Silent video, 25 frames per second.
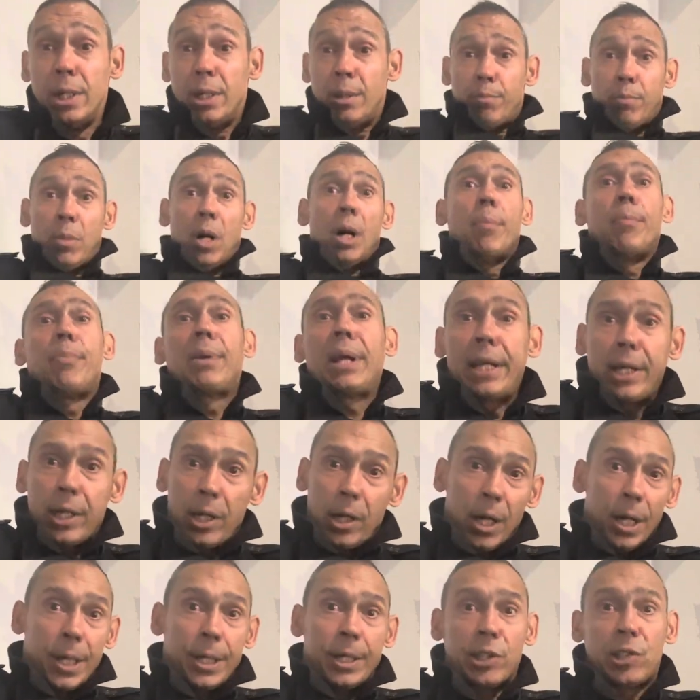Mark Blake
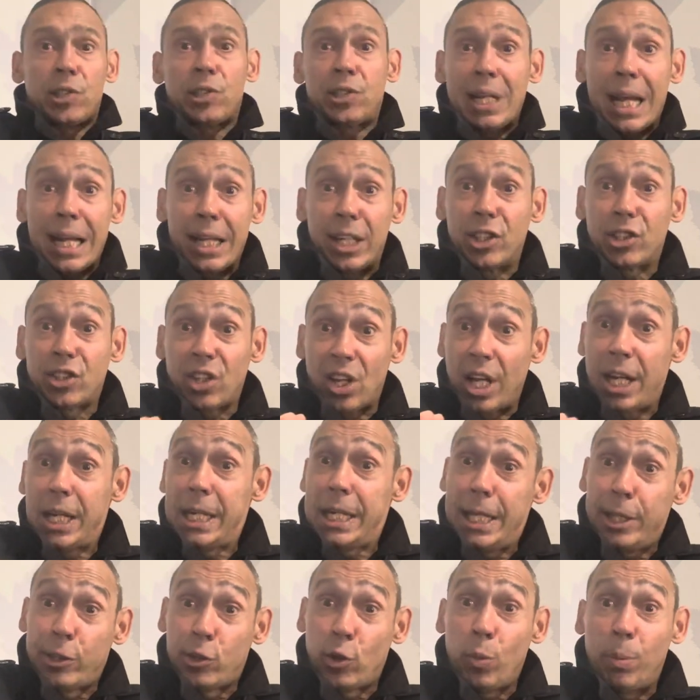kind of staggers a
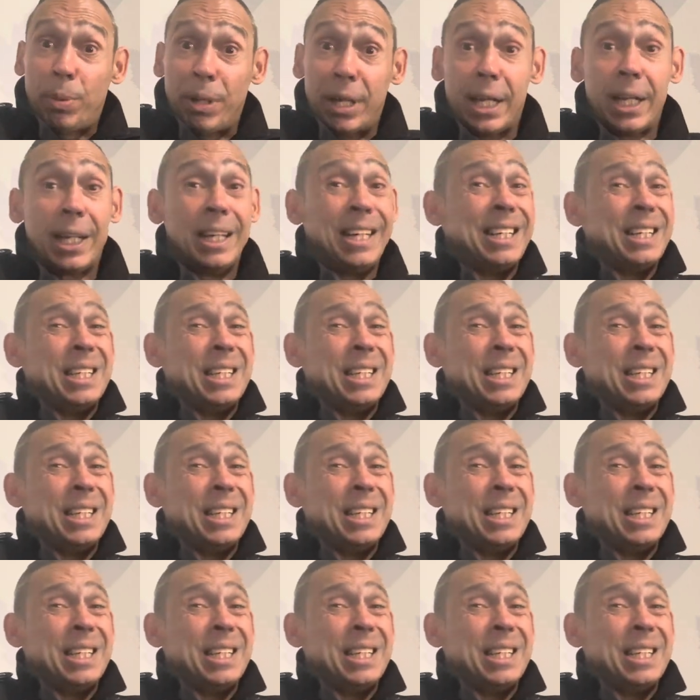little bit.